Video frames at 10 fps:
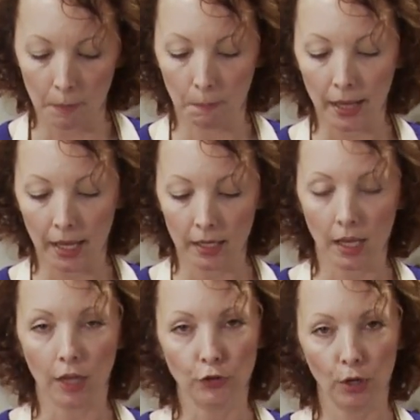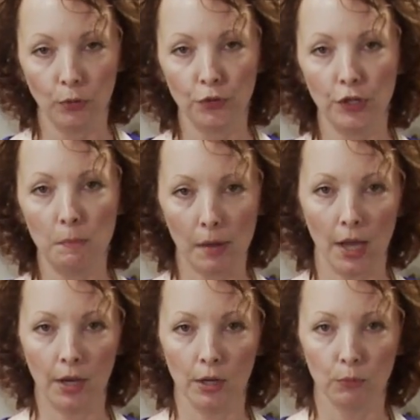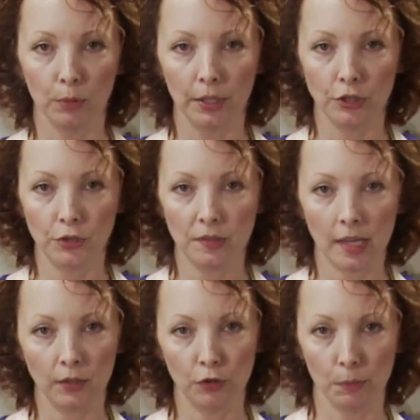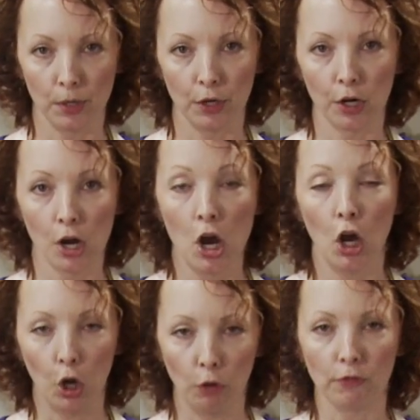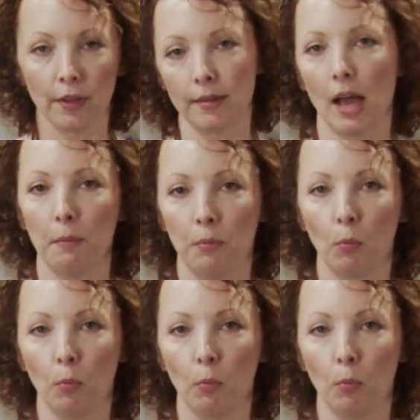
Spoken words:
But a toasted bun really just takes your burger over the top.